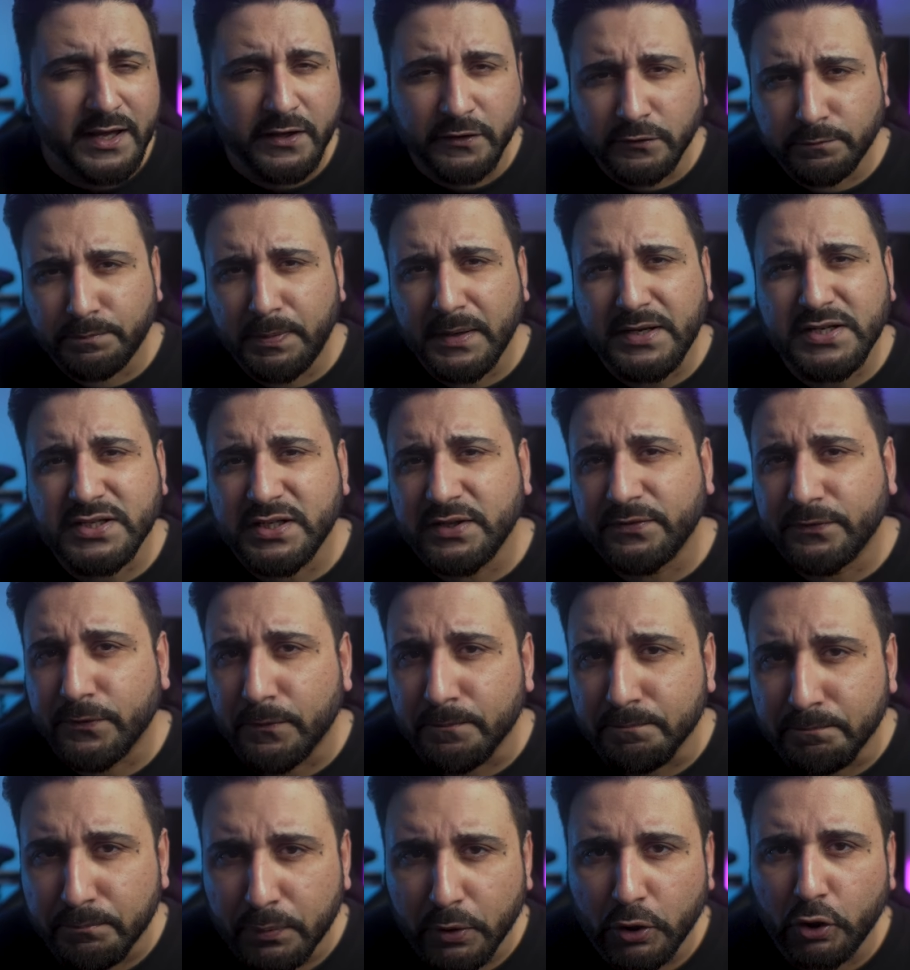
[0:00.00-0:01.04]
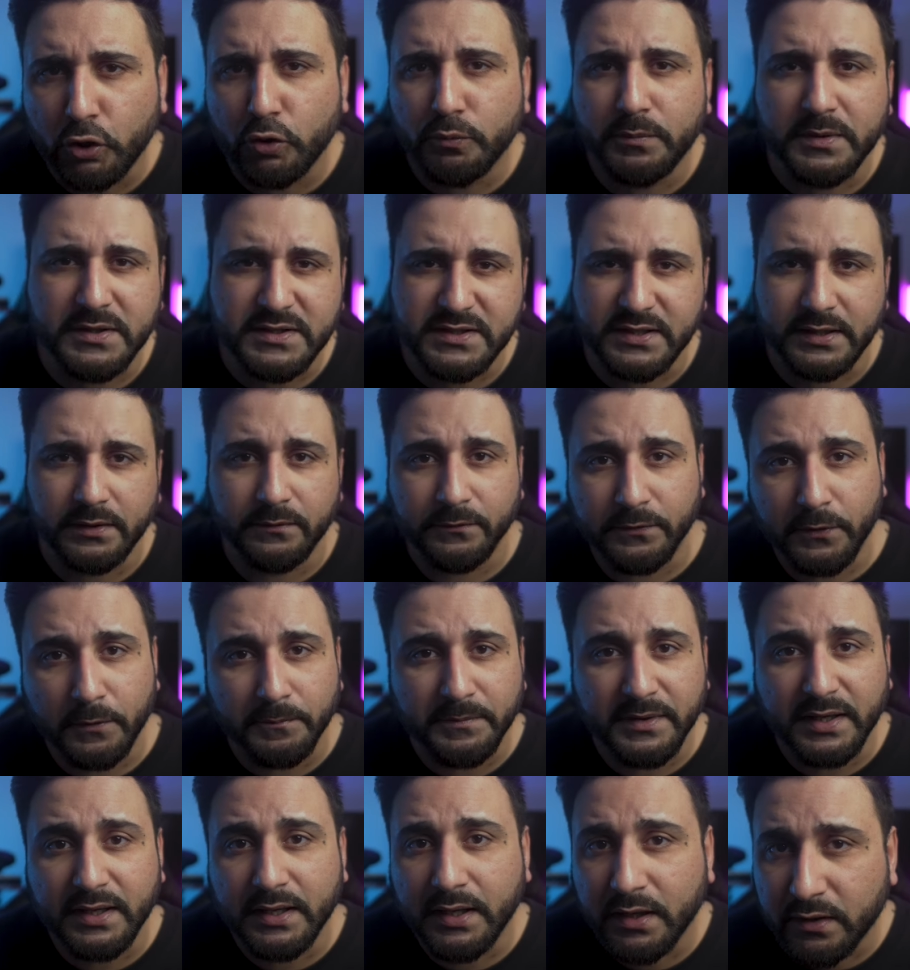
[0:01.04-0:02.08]
especially from Bloober Team,
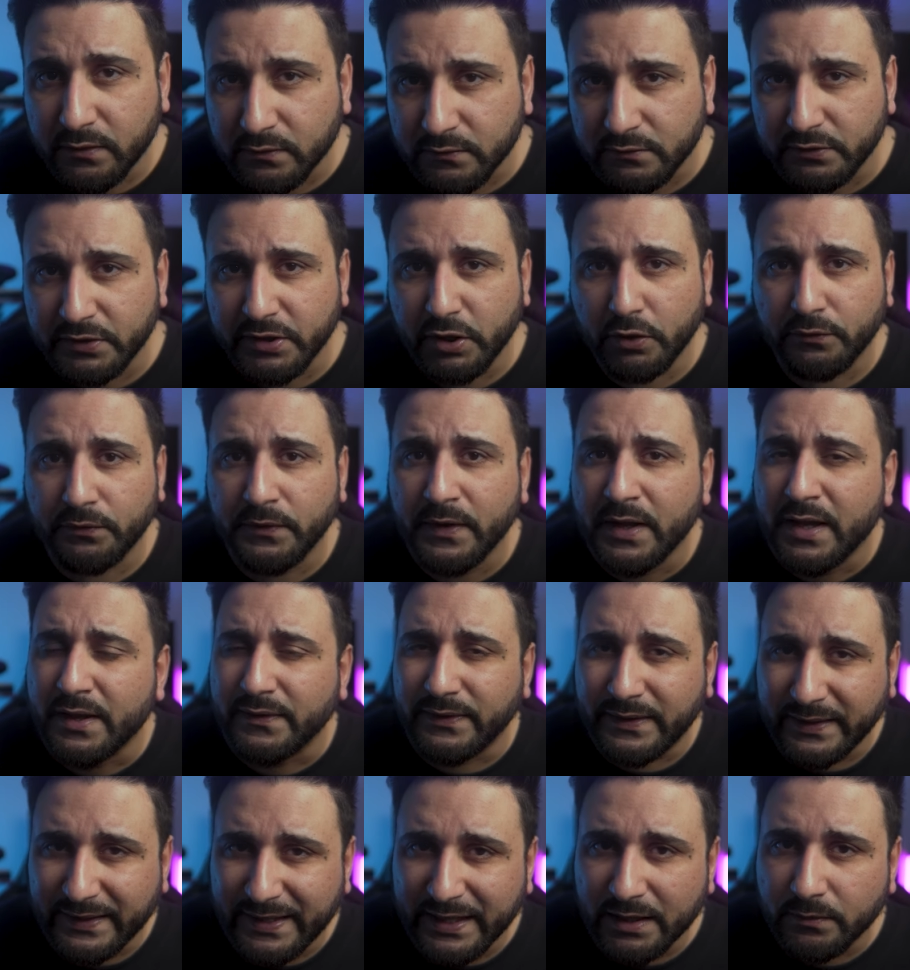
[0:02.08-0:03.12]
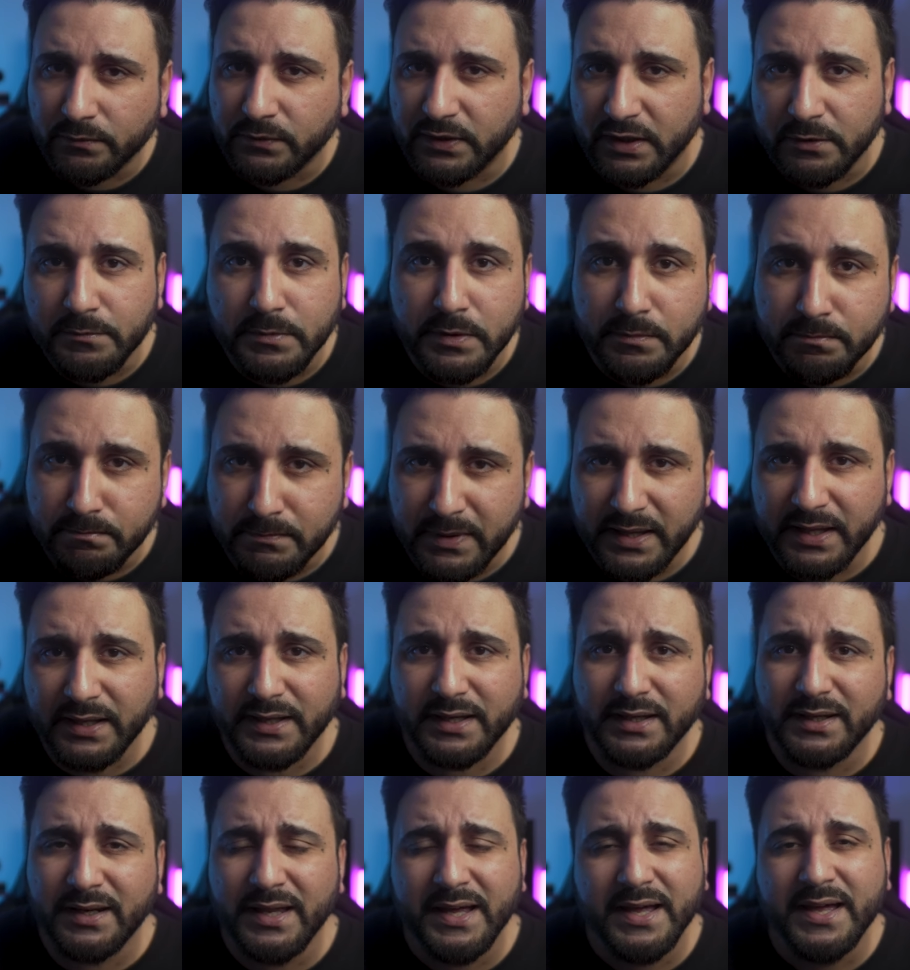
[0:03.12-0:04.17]
from the history of the games they've been
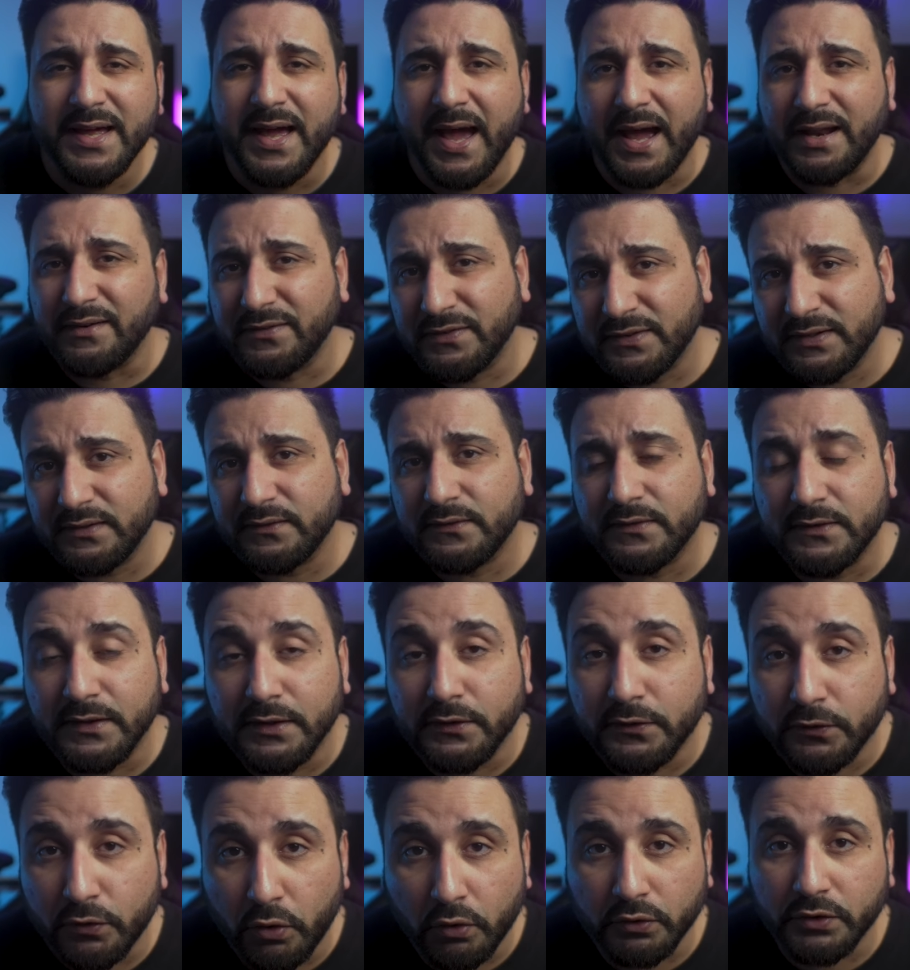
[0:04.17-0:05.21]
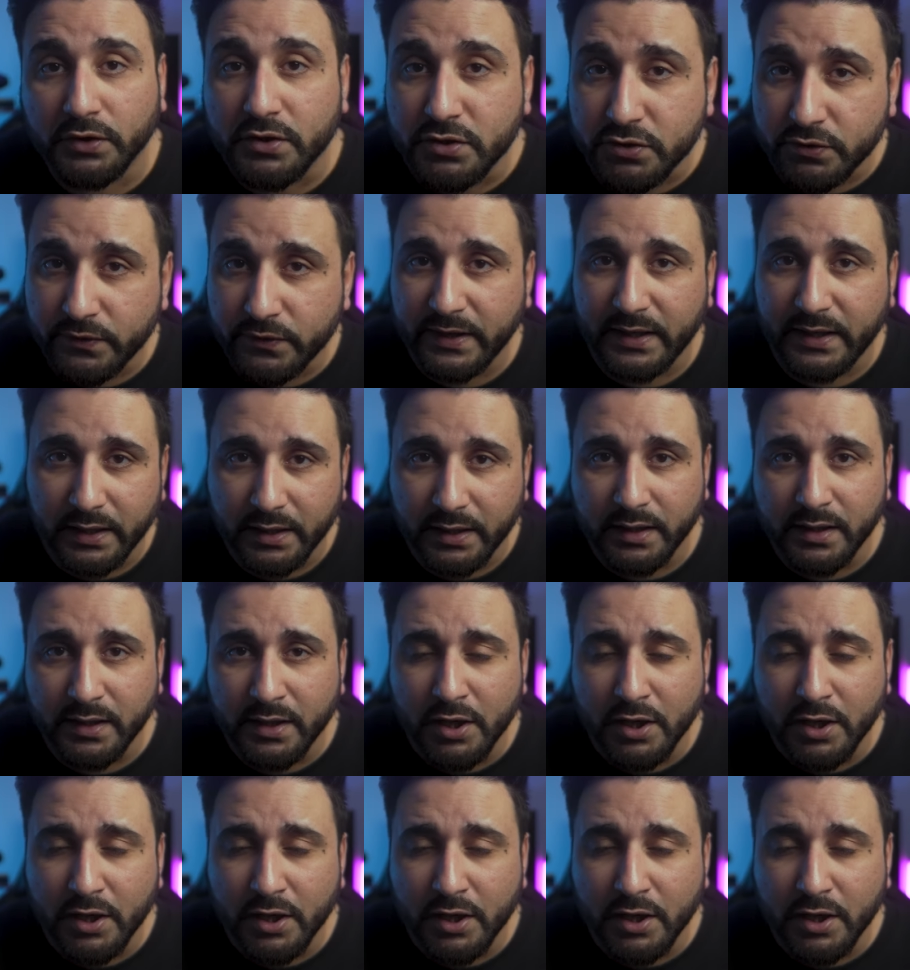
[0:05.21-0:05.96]
making, and since they saw the trailer,